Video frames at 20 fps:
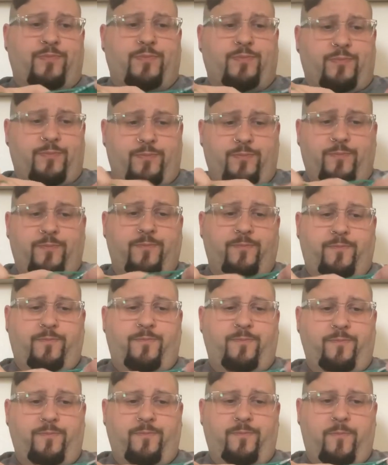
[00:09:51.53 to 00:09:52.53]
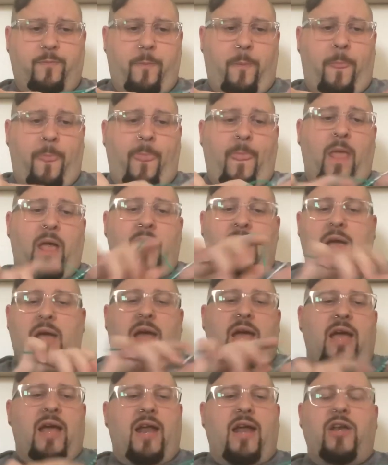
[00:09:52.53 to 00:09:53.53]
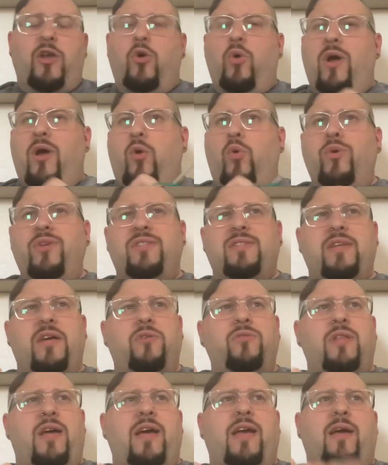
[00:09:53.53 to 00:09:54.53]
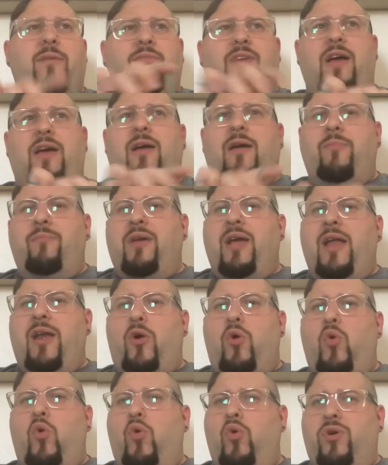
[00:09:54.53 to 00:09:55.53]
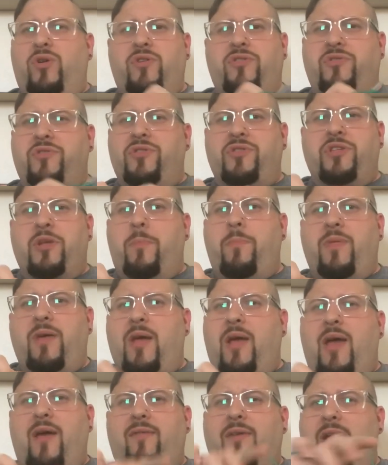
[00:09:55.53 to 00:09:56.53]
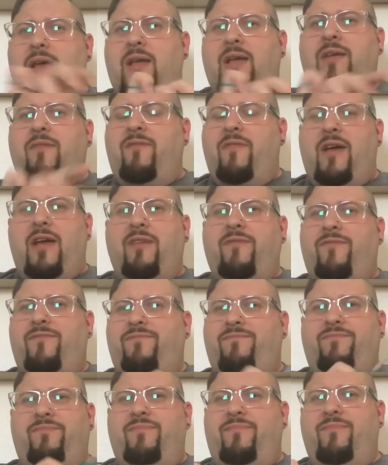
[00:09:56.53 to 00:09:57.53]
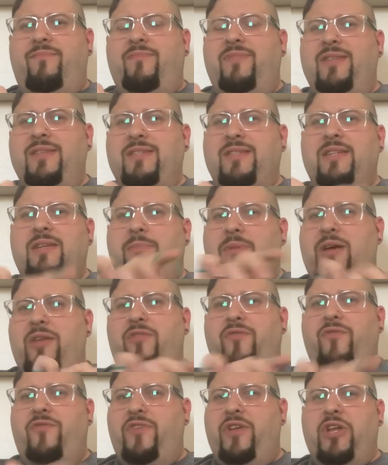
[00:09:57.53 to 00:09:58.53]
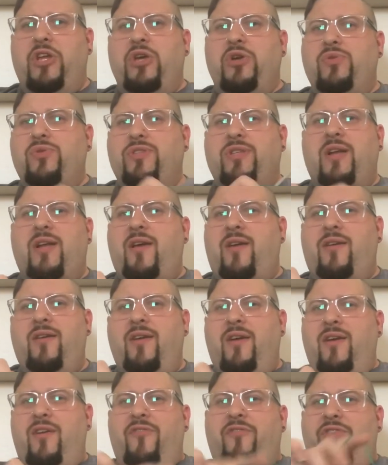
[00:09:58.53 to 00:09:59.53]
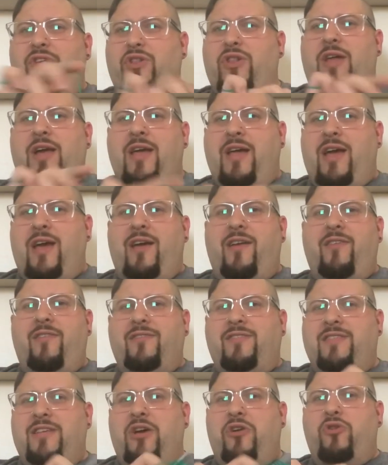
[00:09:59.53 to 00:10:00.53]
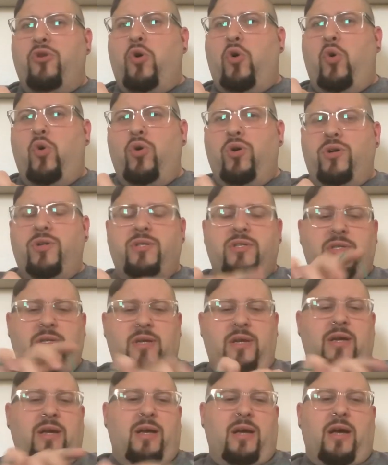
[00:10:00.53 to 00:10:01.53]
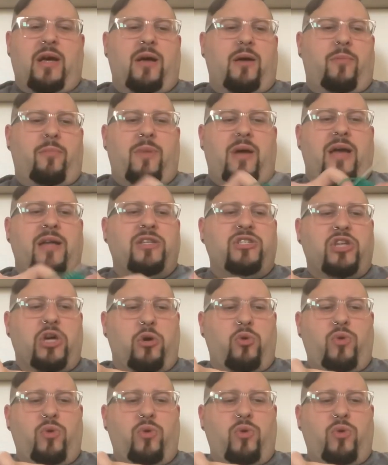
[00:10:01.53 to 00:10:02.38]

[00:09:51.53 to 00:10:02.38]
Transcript: And I know I always sound like I'm kind of hoarse or something. I listen to my other videos and I feel like I sound hoarse. I don't.